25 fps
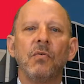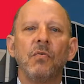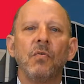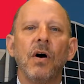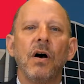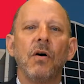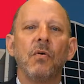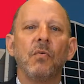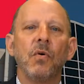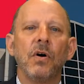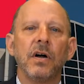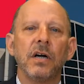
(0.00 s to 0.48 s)

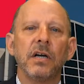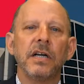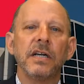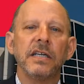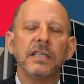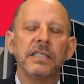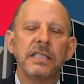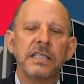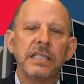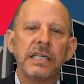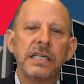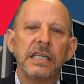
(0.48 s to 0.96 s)
what we're going
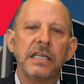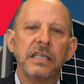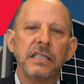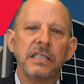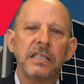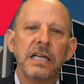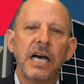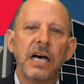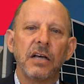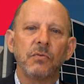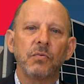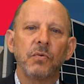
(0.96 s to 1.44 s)
to see in
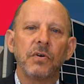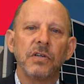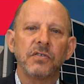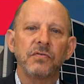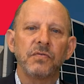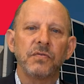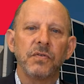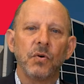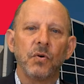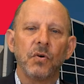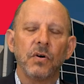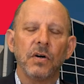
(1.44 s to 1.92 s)

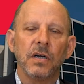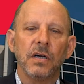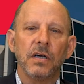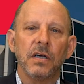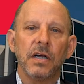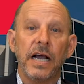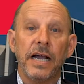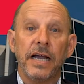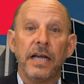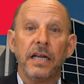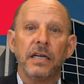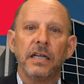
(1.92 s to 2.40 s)
Southwest
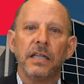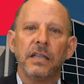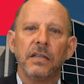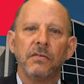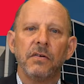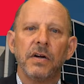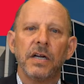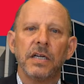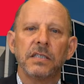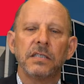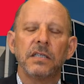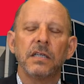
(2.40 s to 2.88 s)
Florida and in the
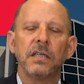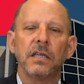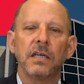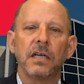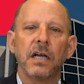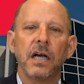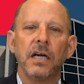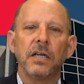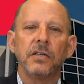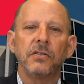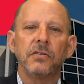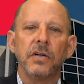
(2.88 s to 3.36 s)
rest of the
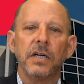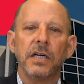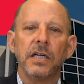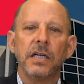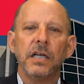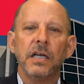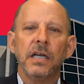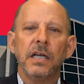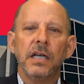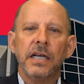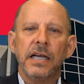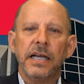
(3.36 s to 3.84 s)
country
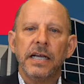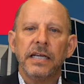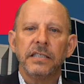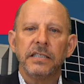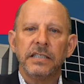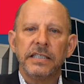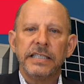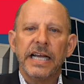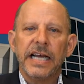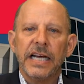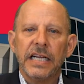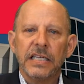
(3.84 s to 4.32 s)

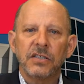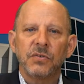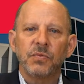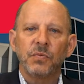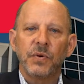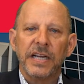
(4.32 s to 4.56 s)
is, yes,